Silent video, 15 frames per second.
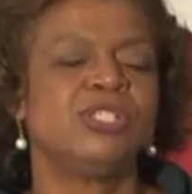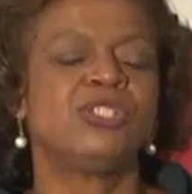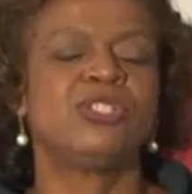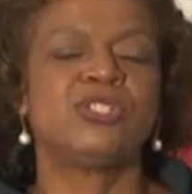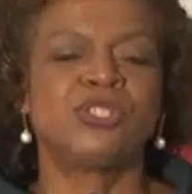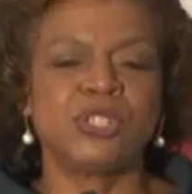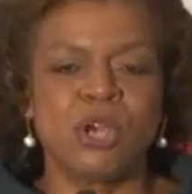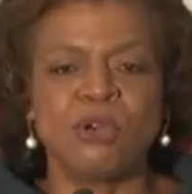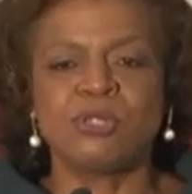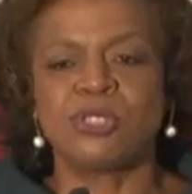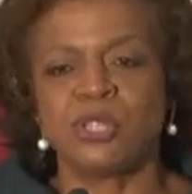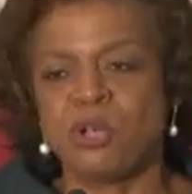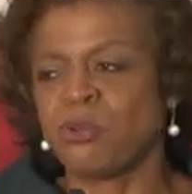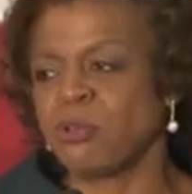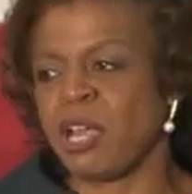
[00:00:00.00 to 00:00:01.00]

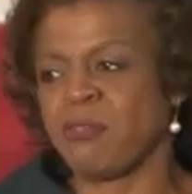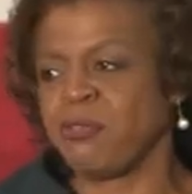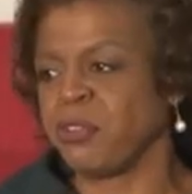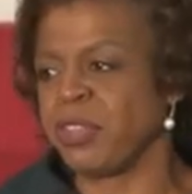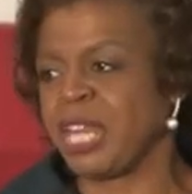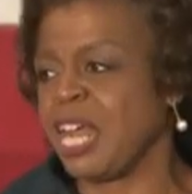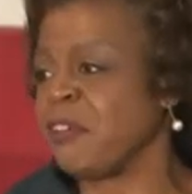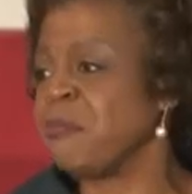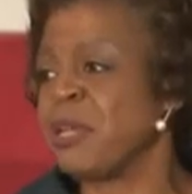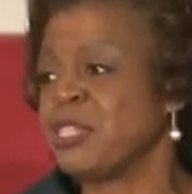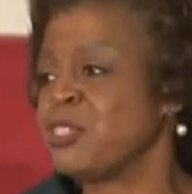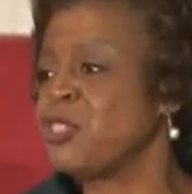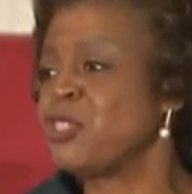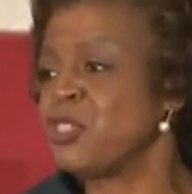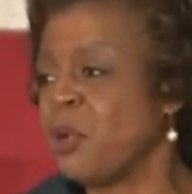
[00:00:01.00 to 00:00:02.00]
So grateful that I've
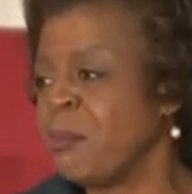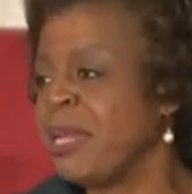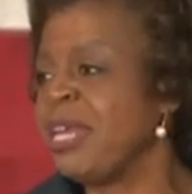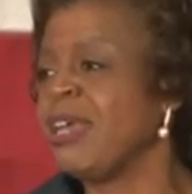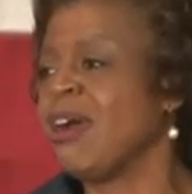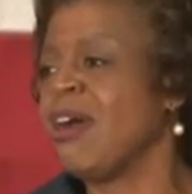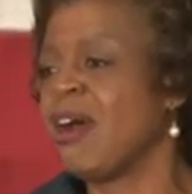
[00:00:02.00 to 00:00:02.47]
met so many